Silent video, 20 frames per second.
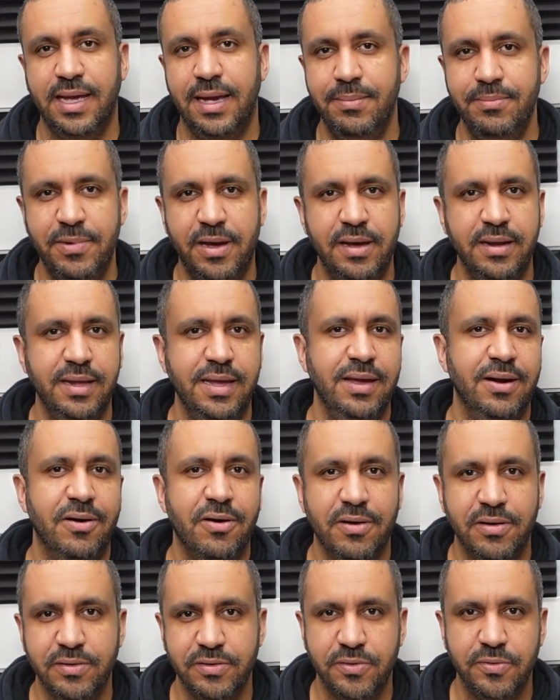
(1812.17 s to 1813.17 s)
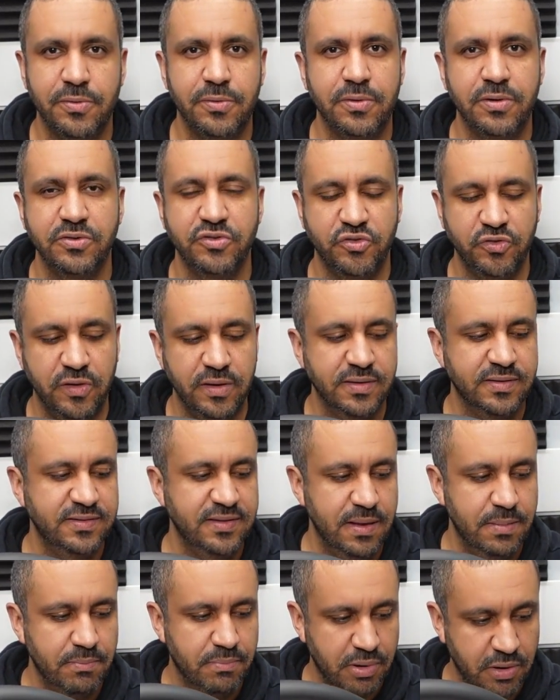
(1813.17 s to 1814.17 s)
I'm not a hardcore truck
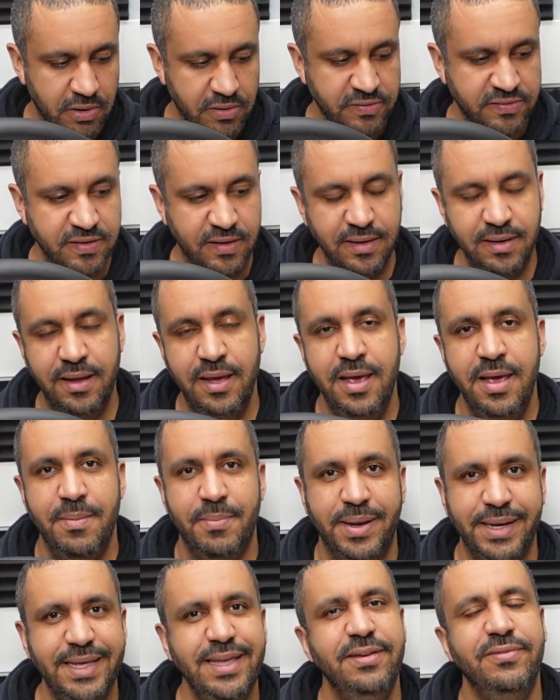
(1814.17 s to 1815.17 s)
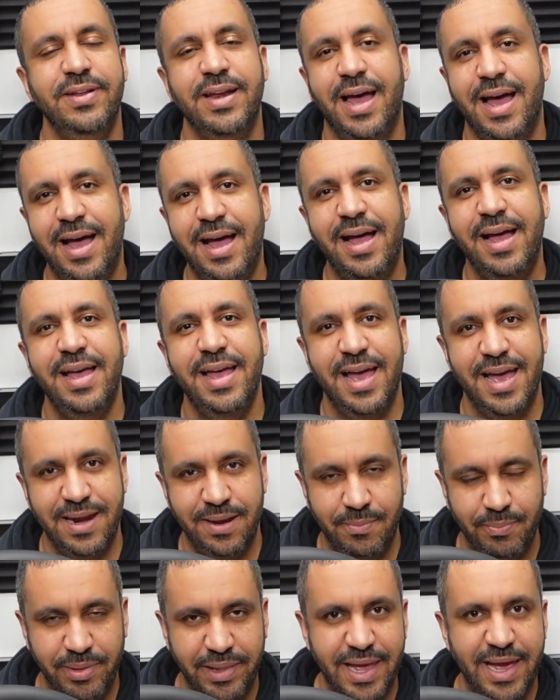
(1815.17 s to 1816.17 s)
sim person, but even I had
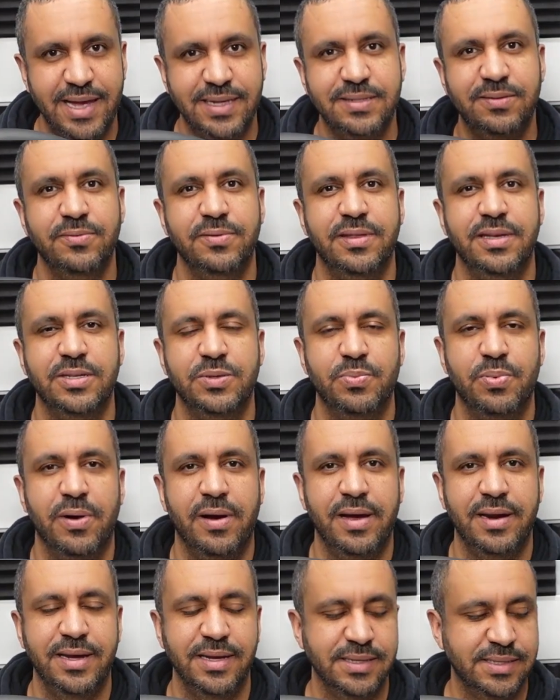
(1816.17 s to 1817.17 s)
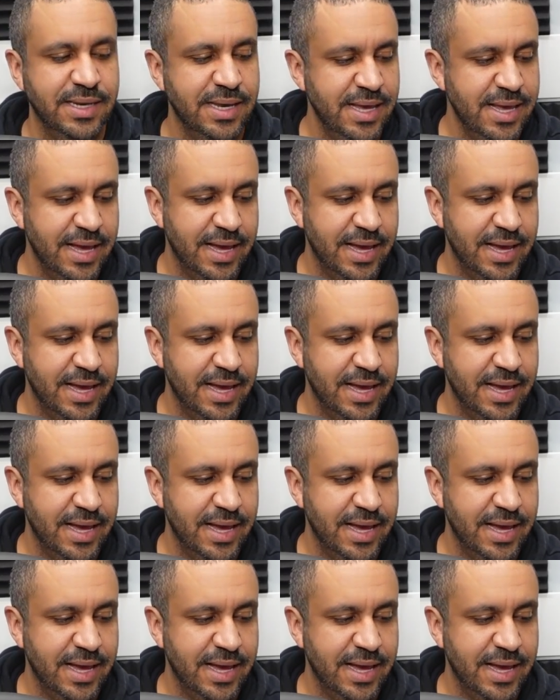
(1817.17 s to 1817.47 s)
a blast with this product.